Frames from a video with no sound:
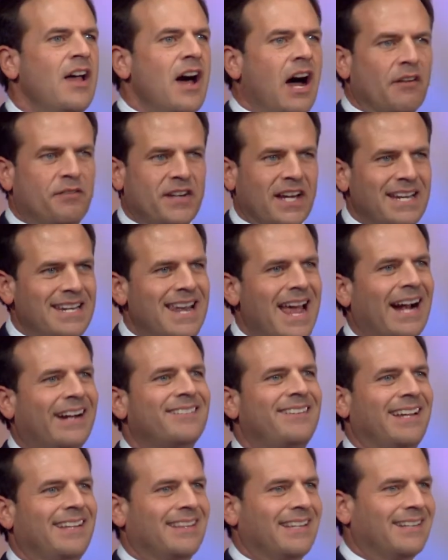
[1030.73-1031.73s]
of
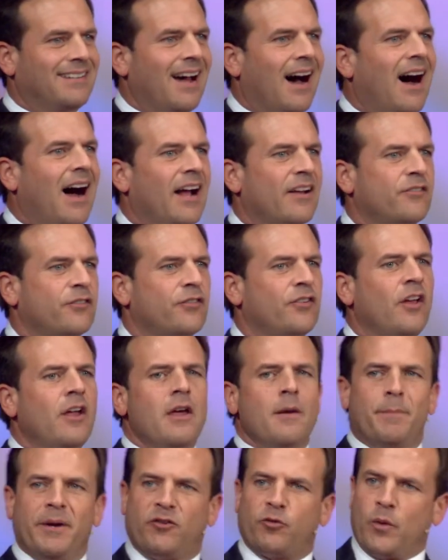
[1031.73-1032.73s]
connecting the dots
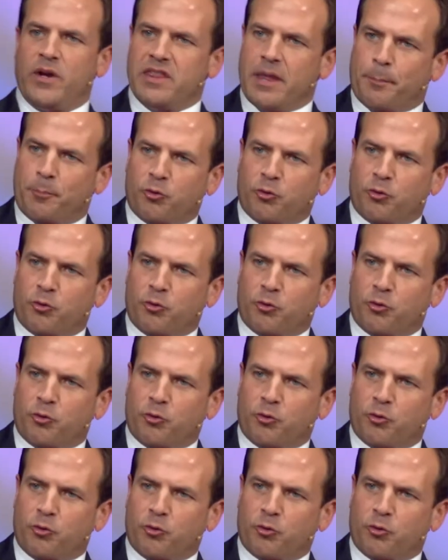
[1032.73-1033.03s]
between the